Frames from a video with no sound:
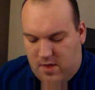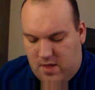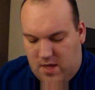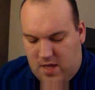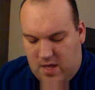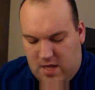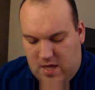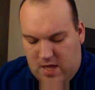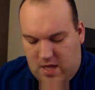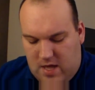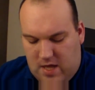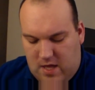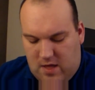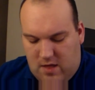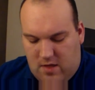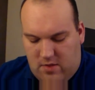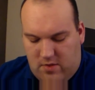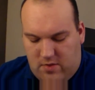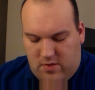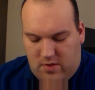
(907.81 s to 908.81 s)

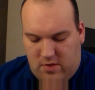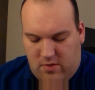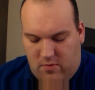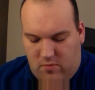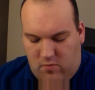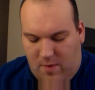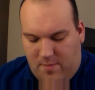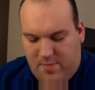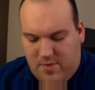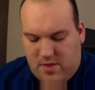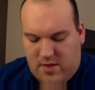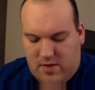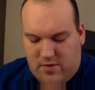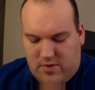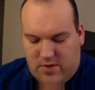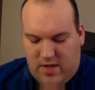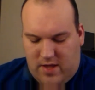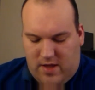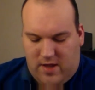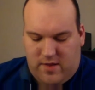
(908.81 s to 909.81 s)
he is weapon
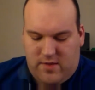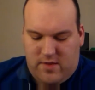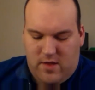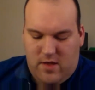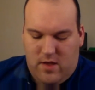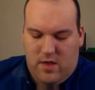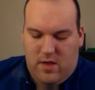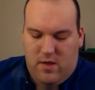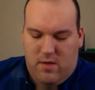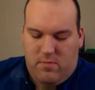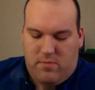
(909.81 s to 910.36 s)
skill 6,